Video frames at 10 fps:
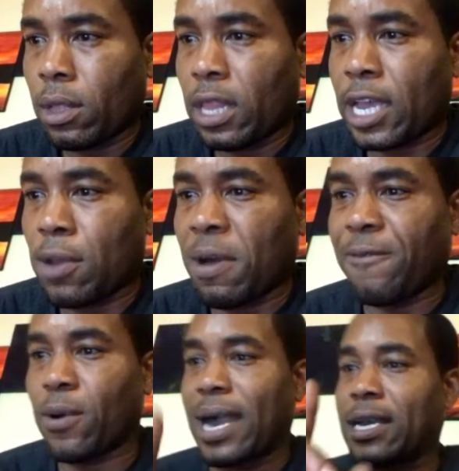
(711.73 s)
Lucky on my
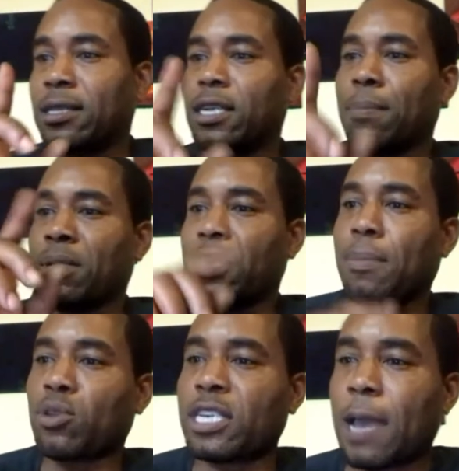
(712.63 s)
phone, I could
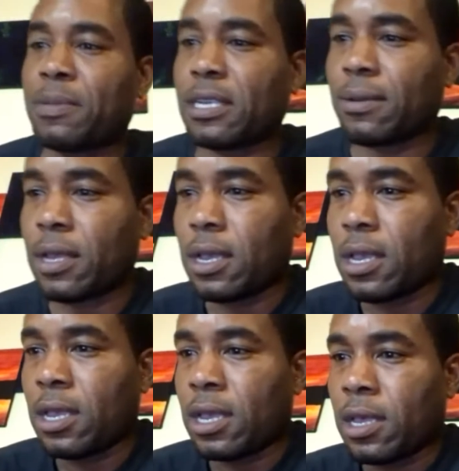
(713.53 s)
double tap
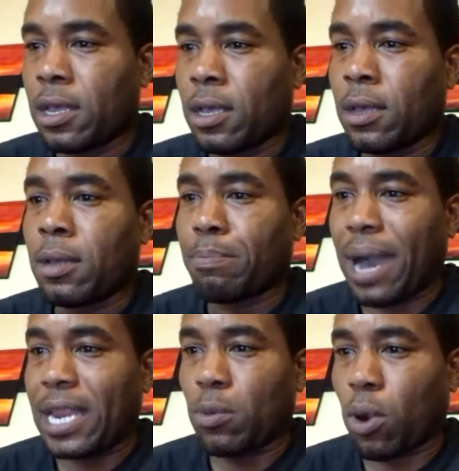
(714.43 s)

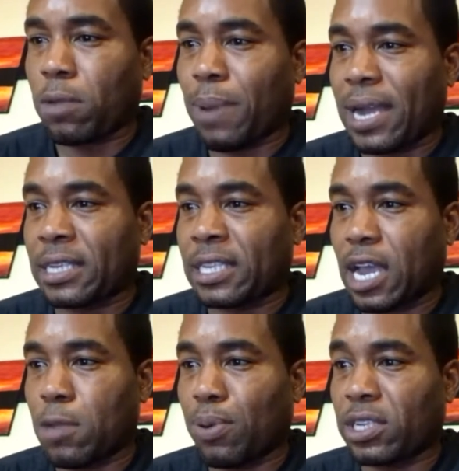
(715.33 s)
body work by
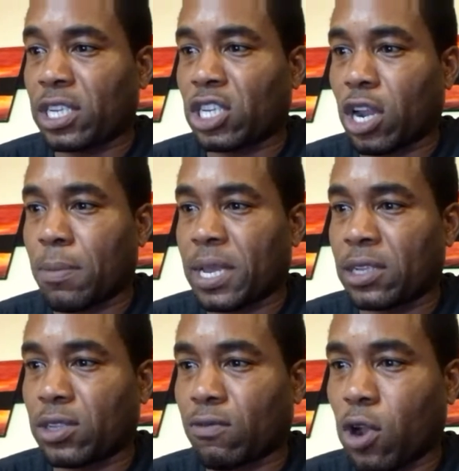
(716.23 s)
Castano, presses Charlo up
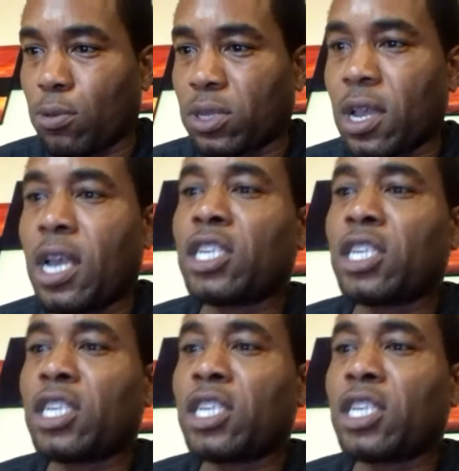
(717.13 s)
against the ropes.